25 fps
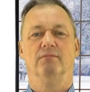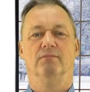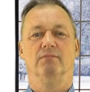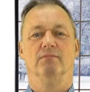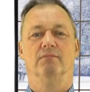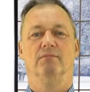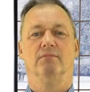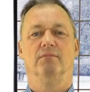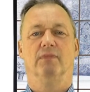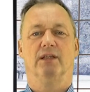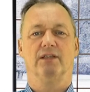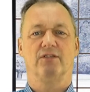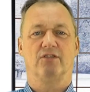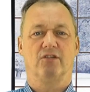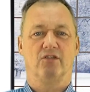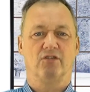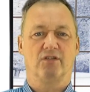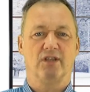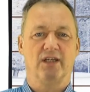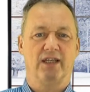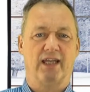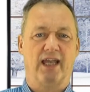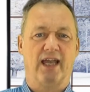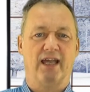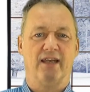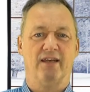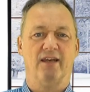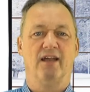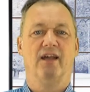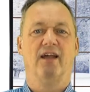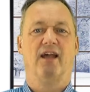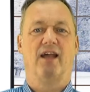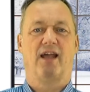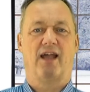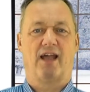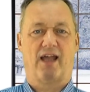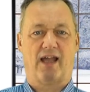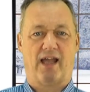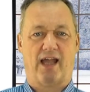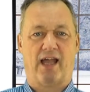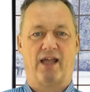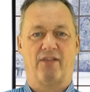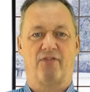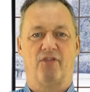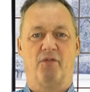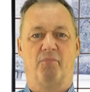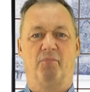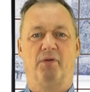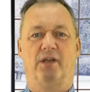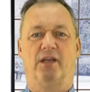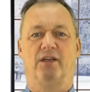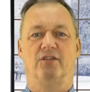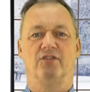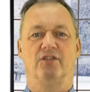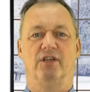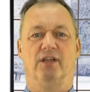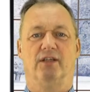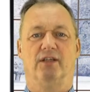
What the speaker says: let's look again at the picture.